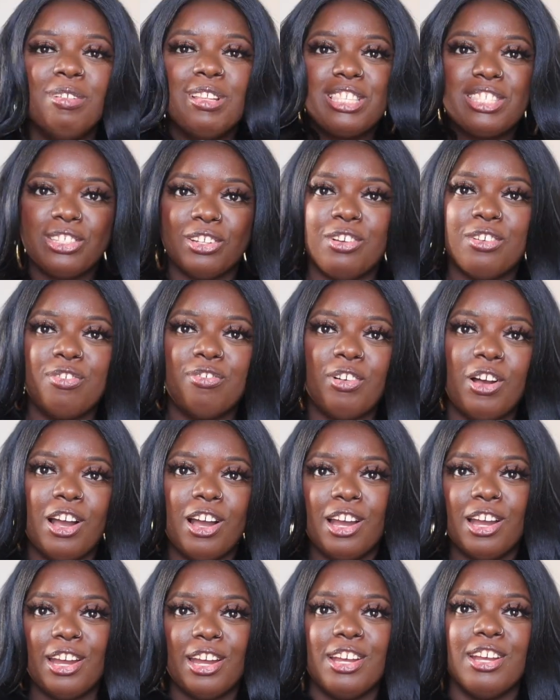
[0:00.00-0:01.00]
but so
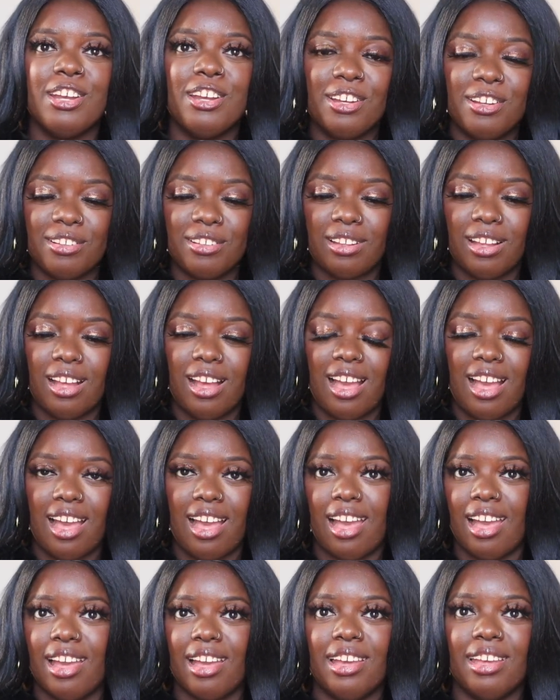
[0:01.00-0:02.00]
far,
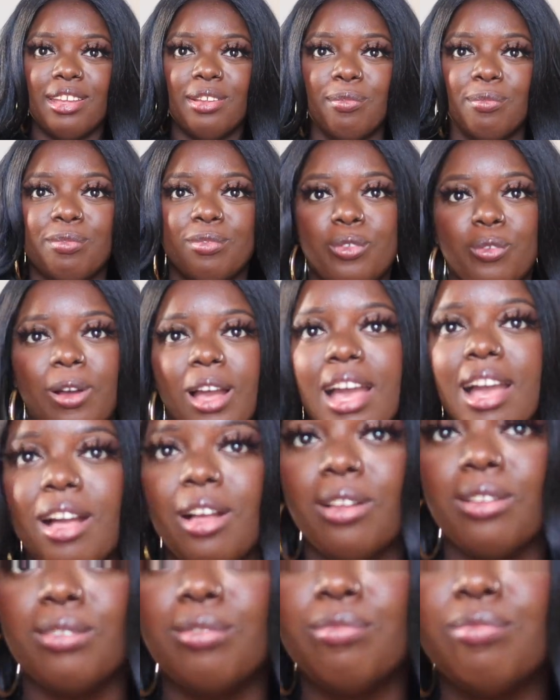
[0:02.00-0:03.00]
I'm,
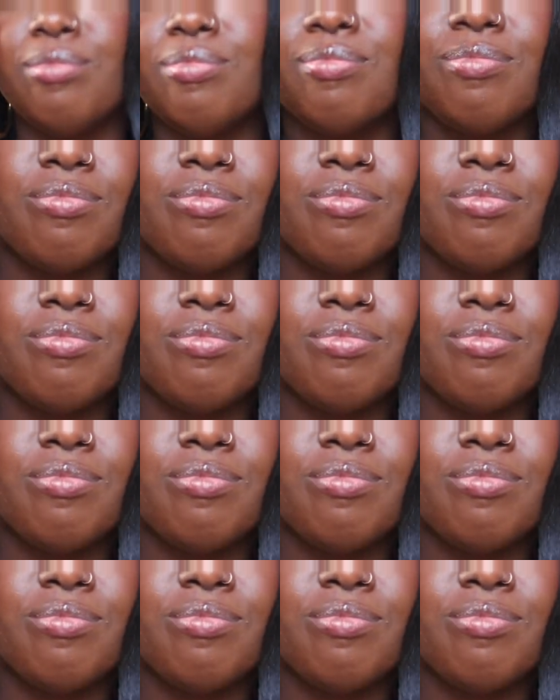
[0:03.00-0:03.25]
wow.